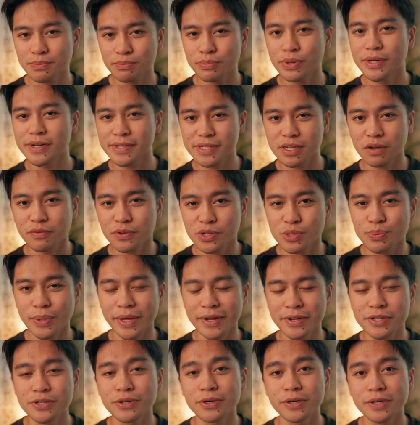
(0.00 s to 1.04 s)
pretty
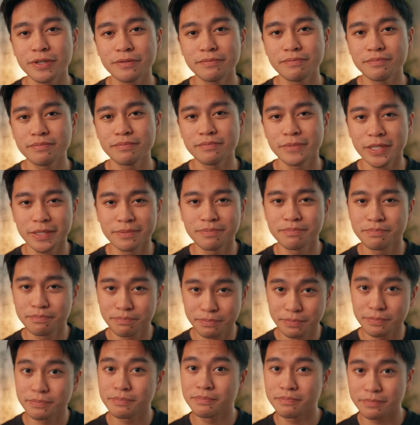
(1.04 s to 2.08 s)
self-explanatory. It
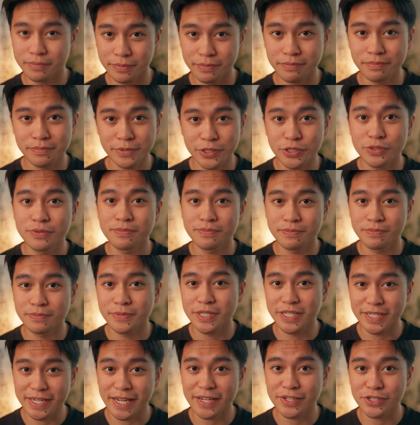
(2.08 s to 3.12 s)

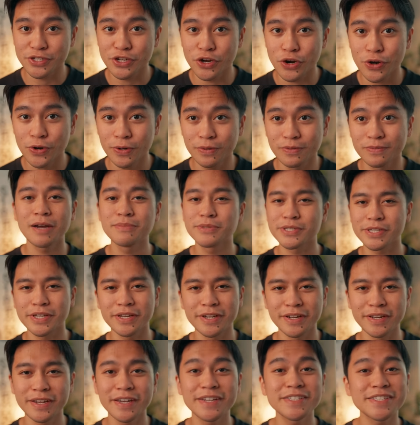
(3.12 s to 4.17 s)
detects dirt. I'm just
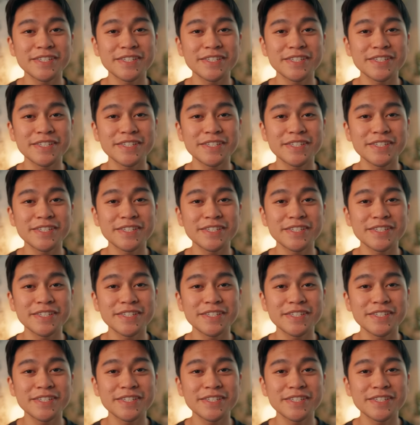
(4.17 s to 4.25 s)
kidding. It